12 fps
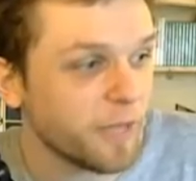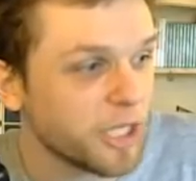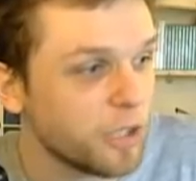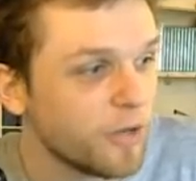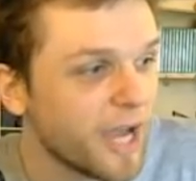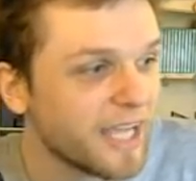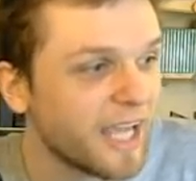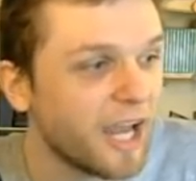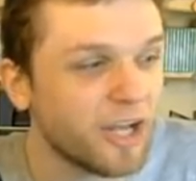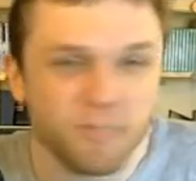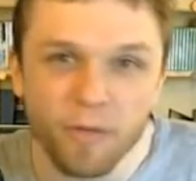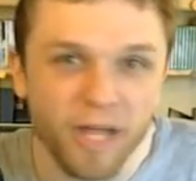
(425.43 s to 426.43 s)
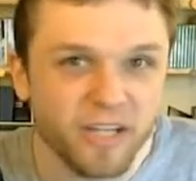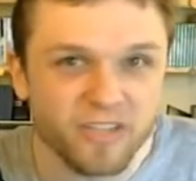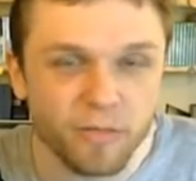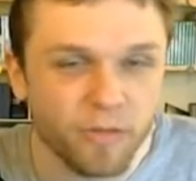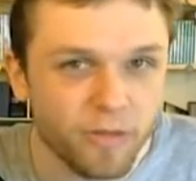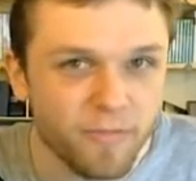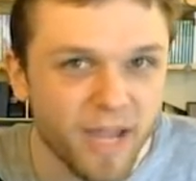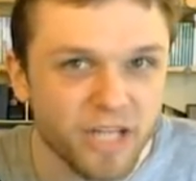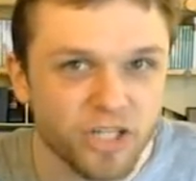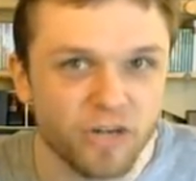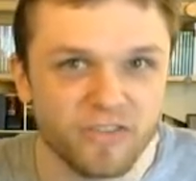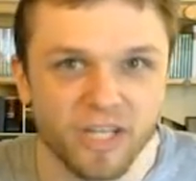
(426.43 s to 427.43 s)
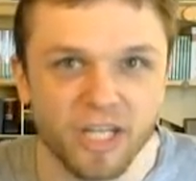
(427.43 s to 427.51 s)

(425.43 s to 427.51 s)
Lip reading: Yudai Keita's played in some of the majors.